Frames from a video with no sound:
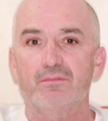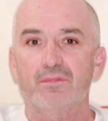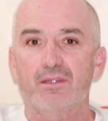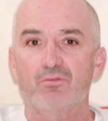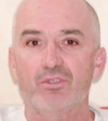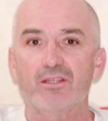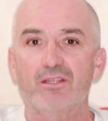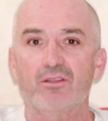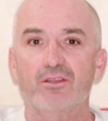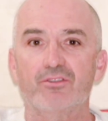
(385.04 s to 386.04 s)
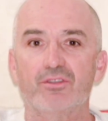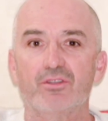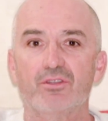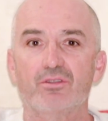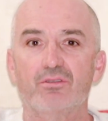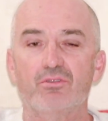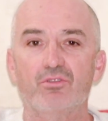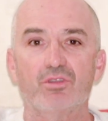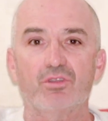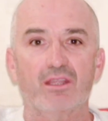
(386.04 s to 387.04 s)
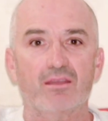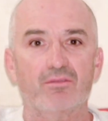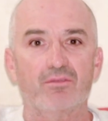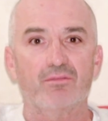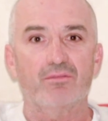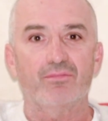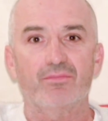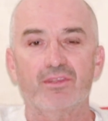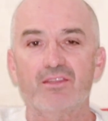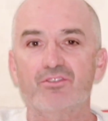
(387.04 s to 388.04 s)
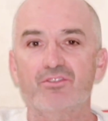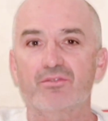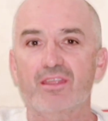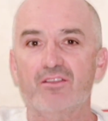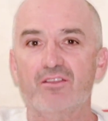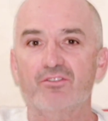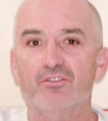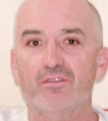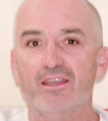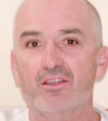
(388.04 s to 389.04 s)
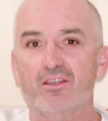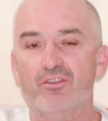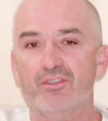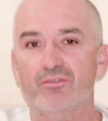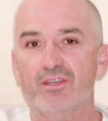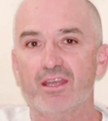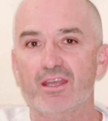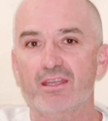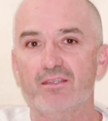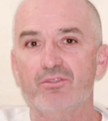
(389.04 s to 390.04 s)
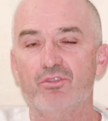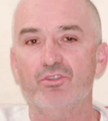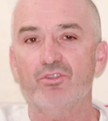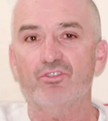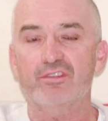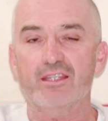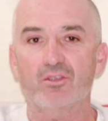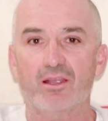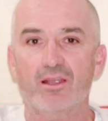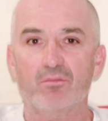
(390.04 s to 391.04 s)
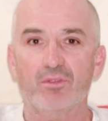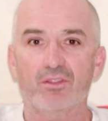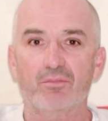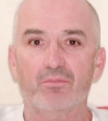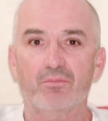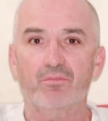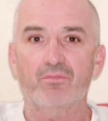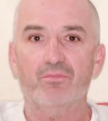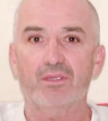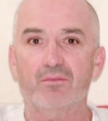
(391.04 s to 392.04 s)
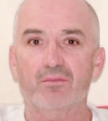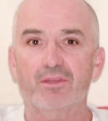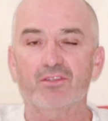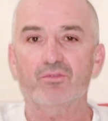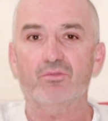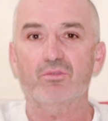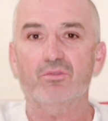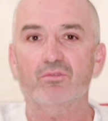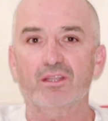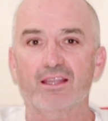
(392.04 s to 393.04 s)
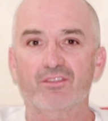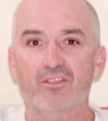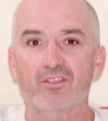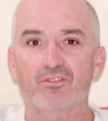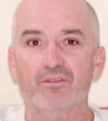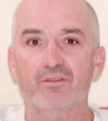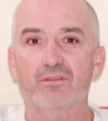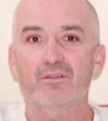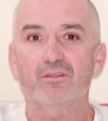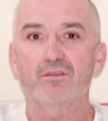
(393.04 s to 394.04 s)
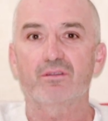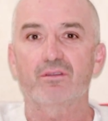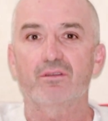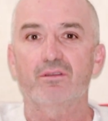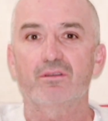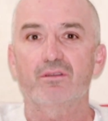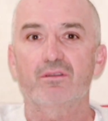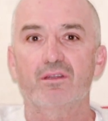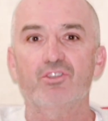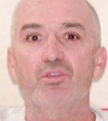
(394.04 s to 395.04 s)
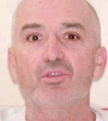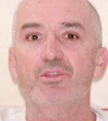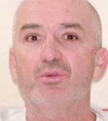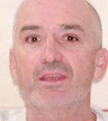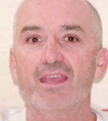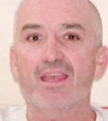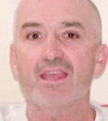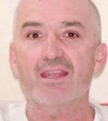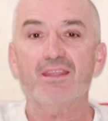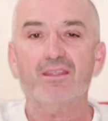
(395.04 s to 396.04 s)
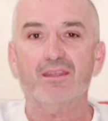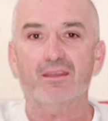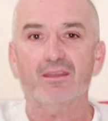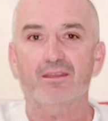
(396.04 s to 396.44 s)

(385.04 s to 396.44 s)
And realize that you can have tens of thousands of let goes every day if you can just let your out breath be a peaceful relaxation. And you can be doing anything.